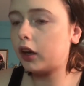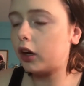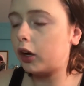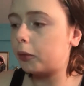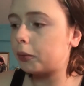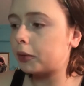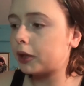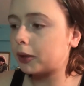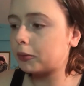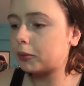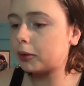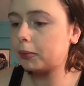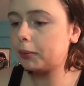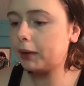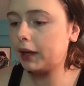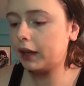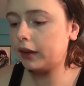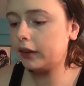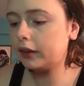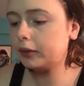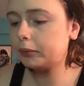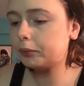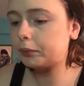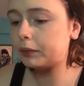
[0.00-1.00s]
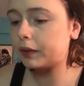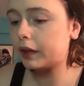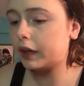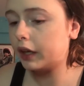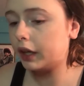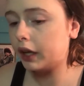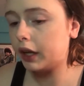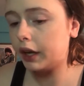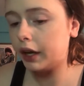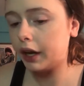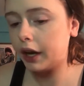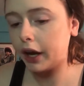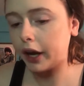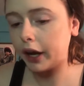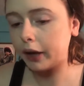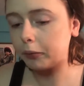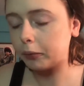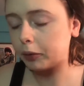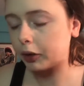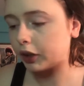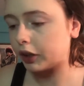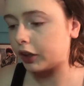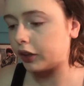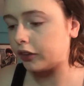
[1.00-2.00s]
open up our palette,
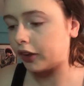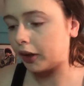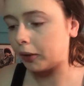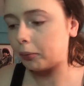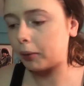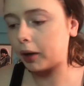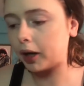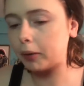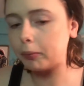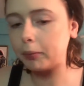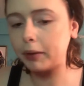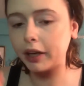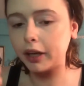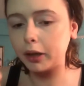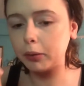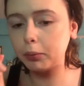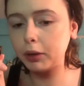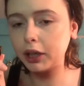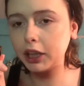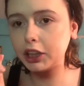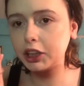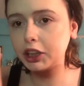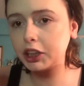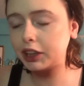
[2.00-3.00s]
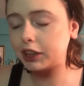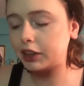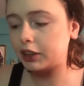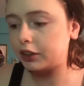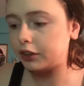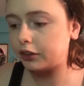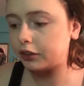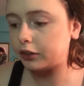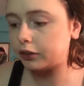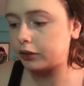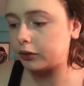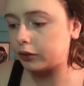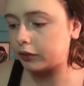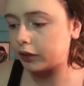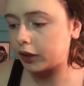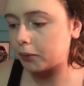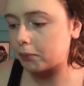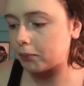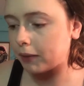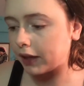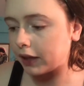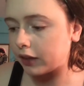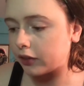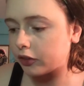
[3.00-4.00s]
and we're going to dip our bigger brush into the
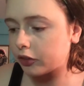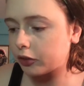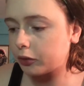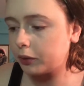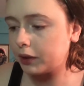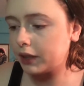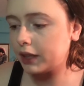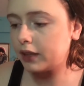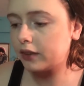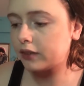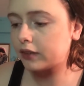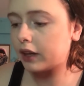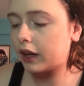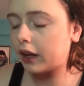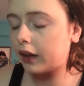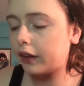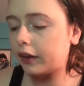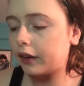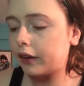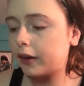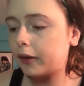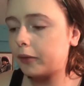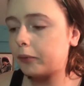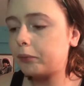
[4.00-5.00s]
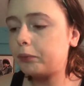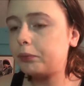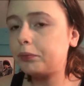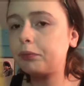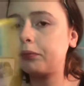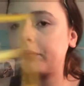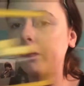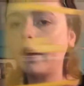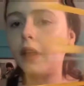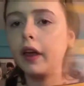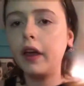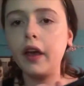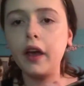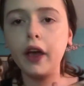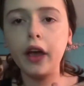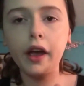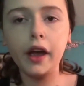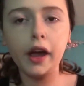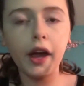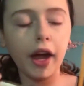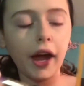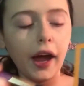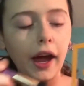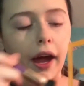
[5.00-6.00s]
Main Squeeze color,
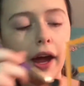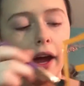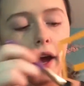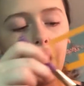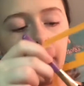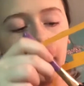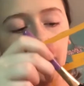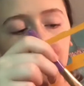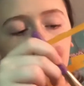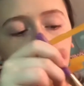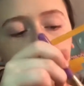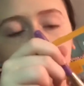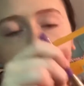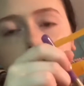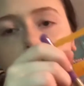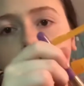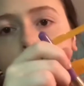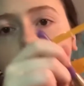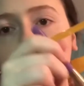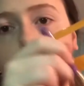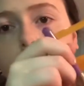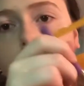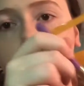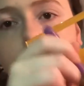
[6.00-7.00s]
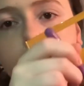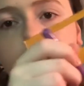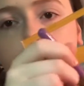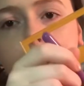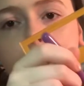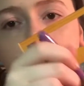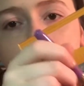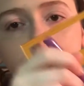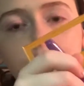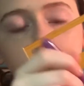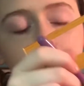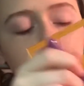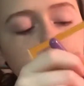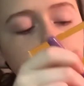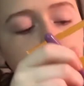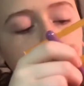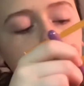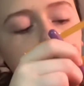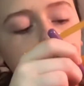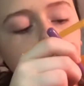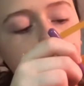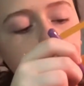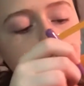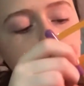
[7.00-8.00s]
and we're going to get it really covered.